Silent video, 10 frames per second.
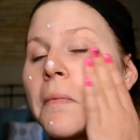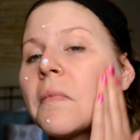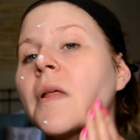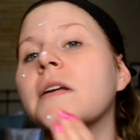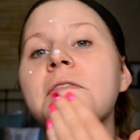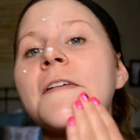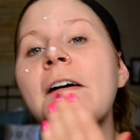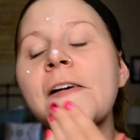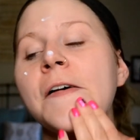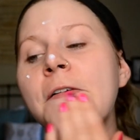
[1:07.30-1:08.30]
like to
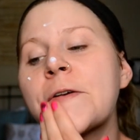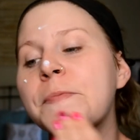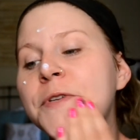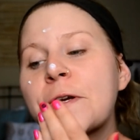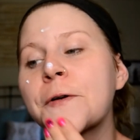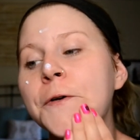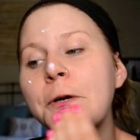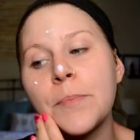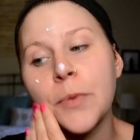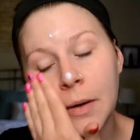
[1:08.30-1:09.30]
follow and I'm a total
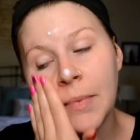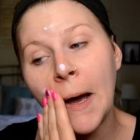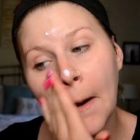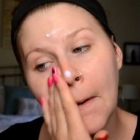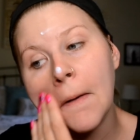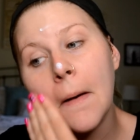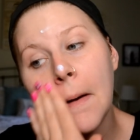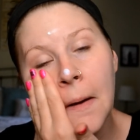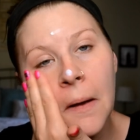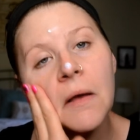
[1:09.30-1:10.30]
creeper about.
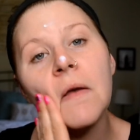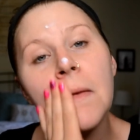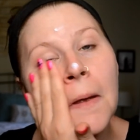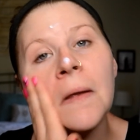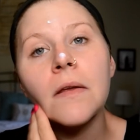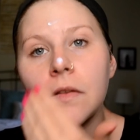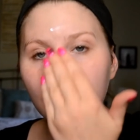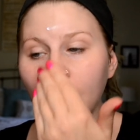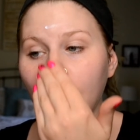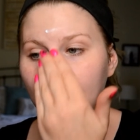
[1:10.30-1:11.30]
So.